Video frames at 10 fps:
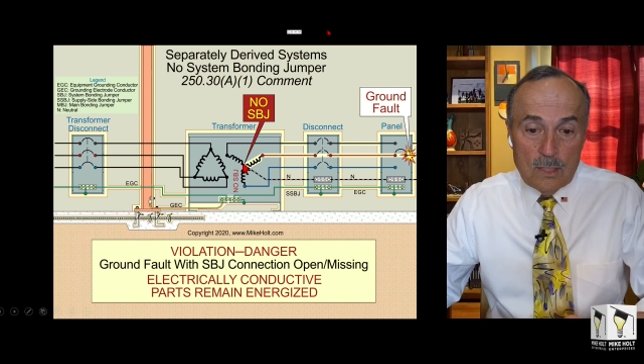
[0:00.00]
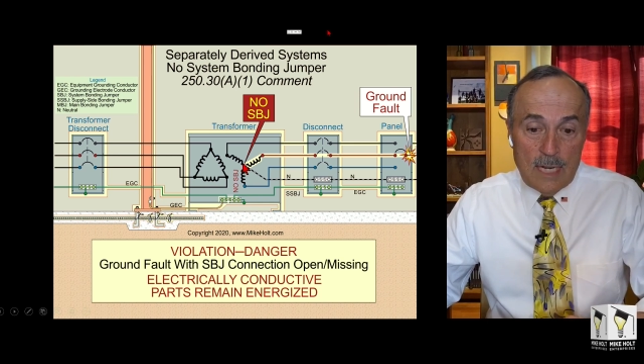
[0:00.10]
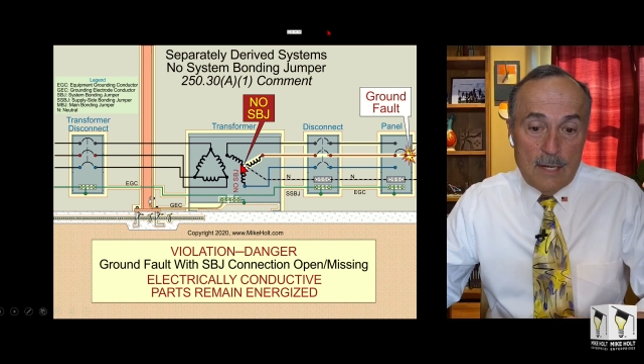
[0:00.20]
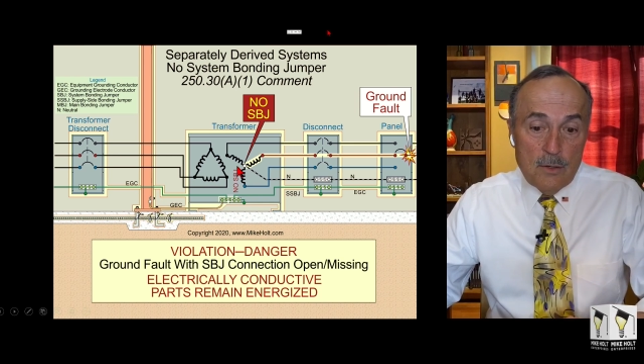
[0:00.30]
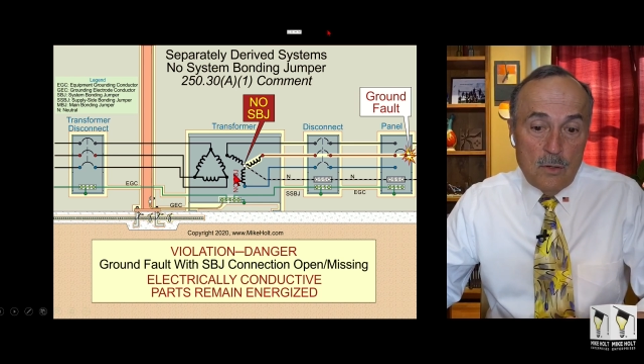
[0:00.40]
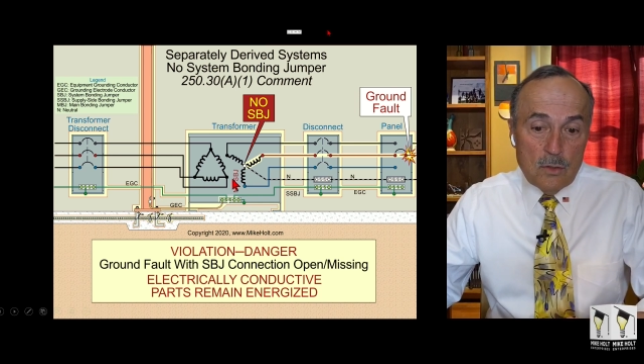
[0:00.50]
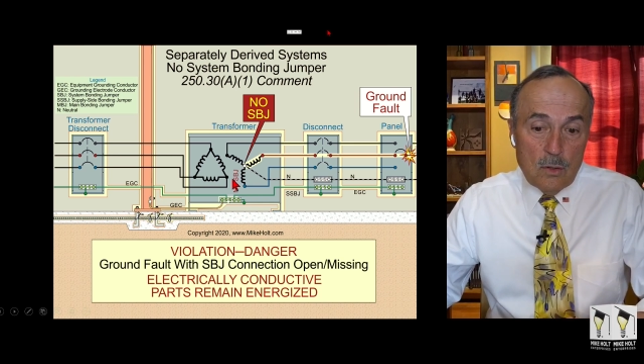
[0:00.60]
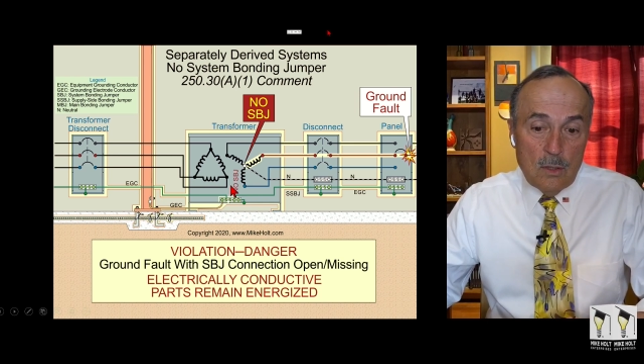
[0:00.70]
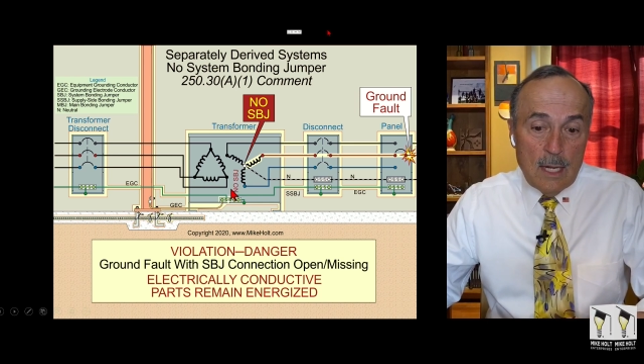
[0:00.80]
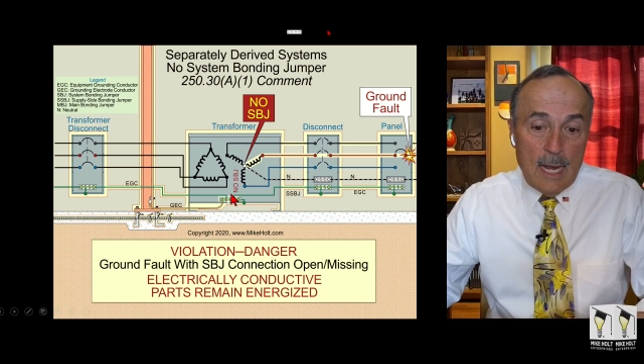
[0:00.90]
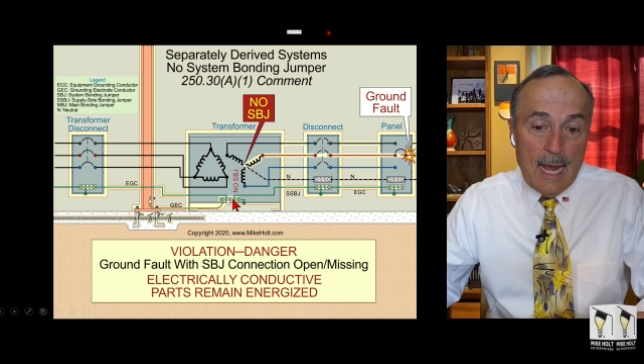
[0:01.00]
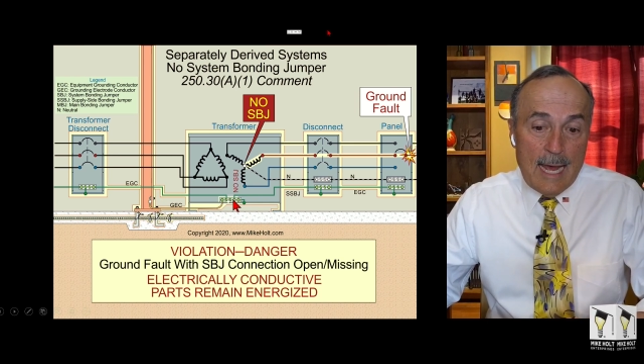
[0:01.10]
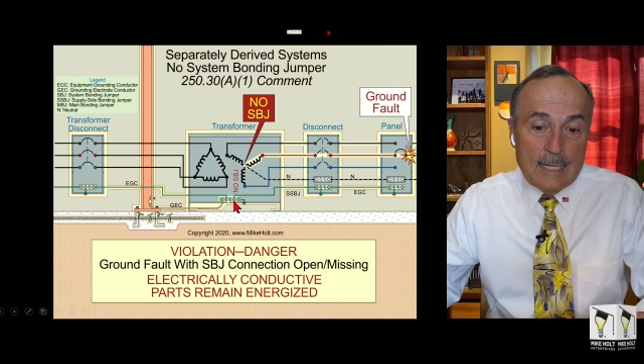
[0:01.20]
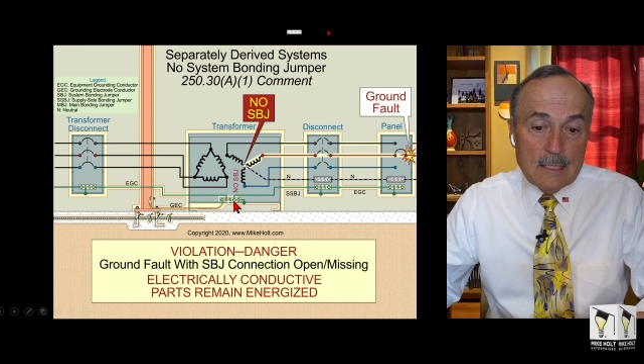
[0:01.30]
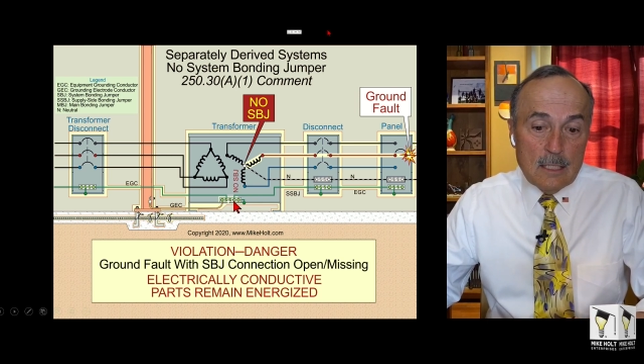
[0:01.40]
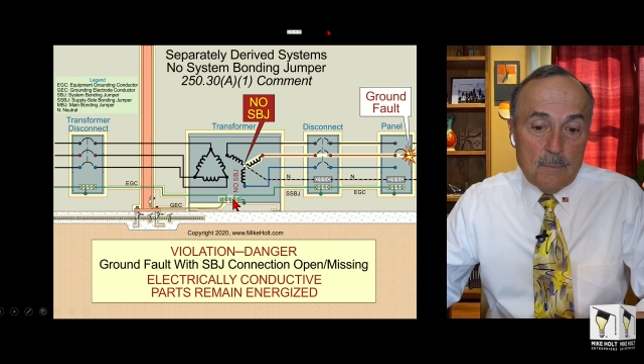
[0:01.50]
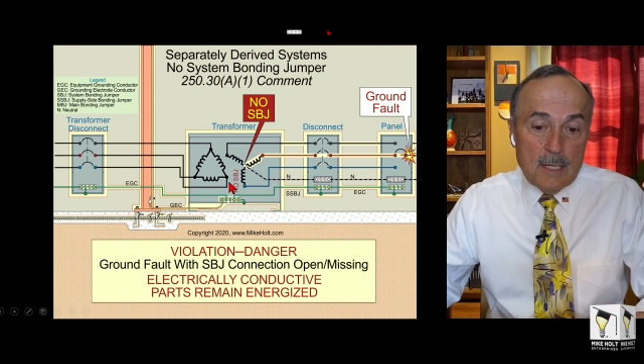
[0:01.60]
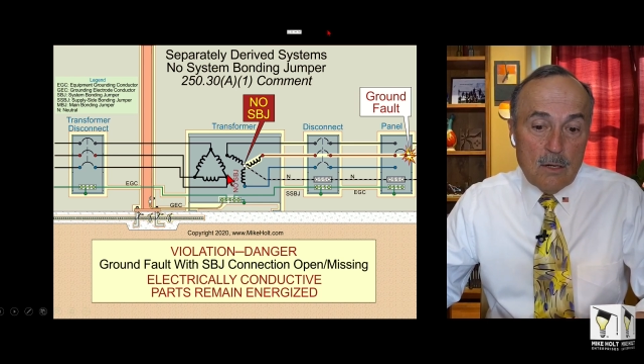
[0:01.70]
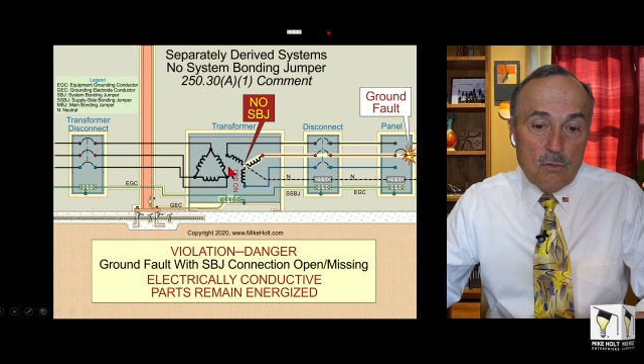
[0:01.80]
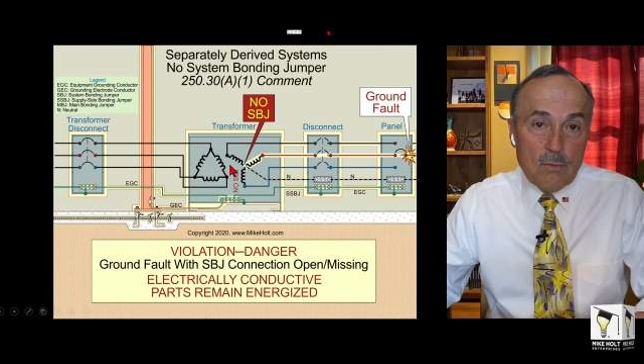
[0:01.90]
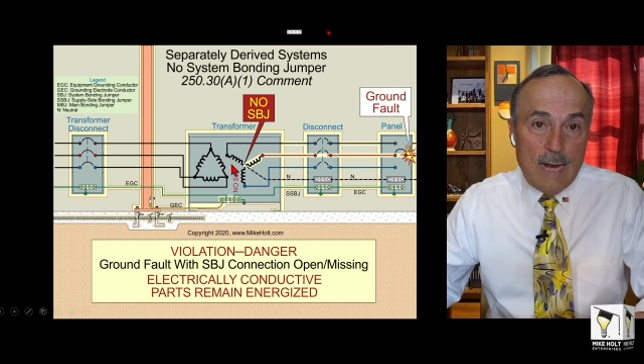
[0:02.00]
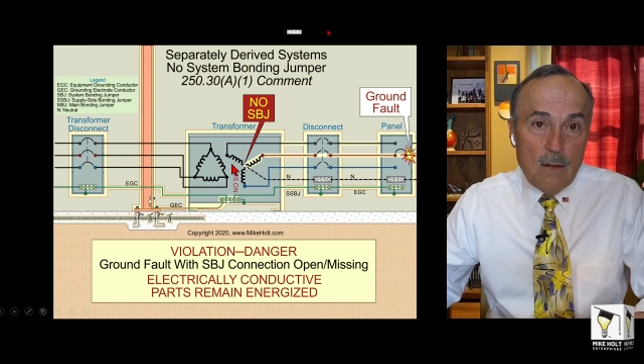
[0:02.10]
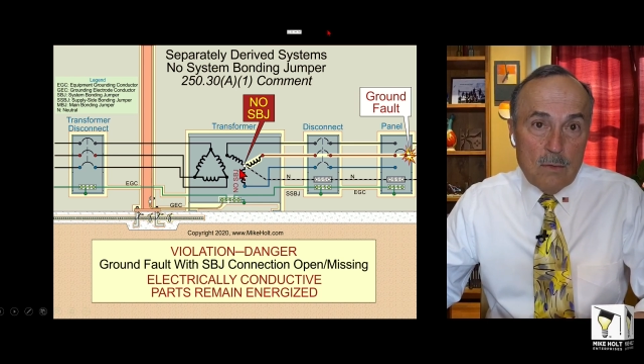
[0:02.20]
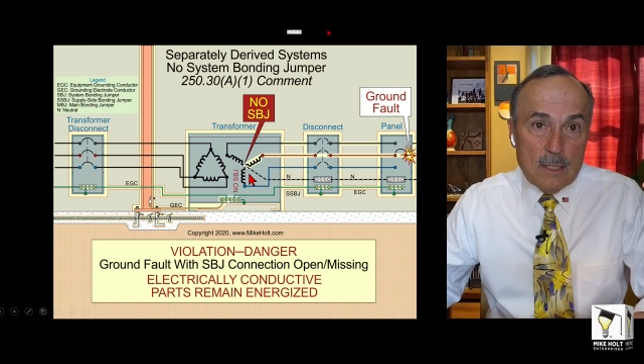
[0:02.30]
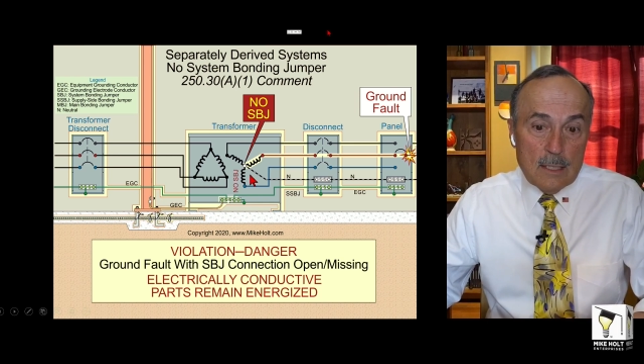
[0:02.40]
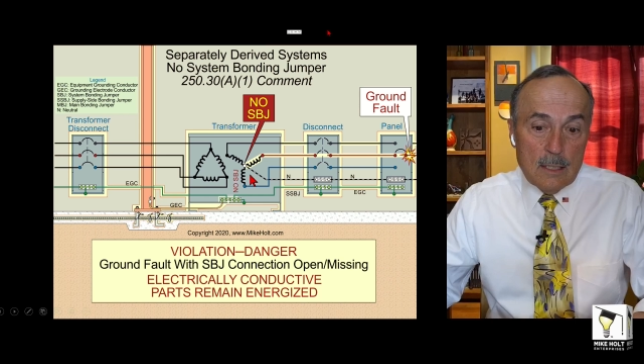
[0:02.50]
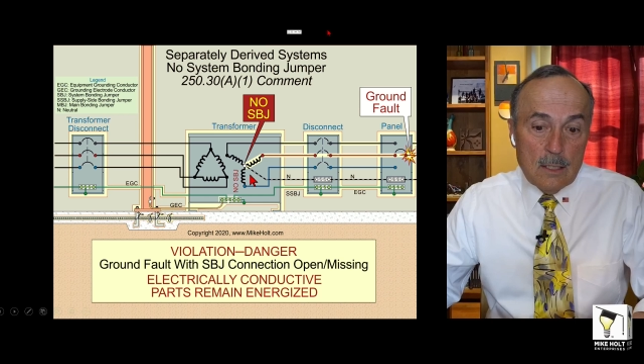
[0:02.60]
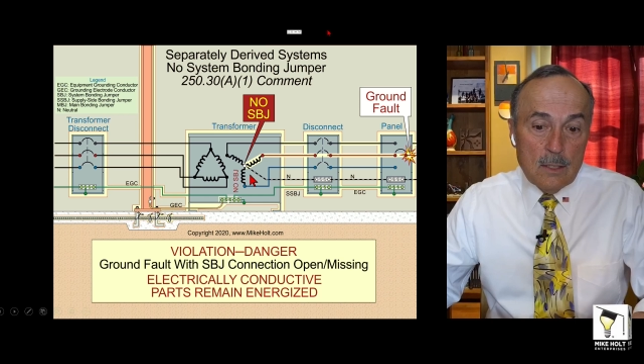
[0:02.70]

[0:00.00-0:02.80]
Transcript: and that neutral has to be grounded.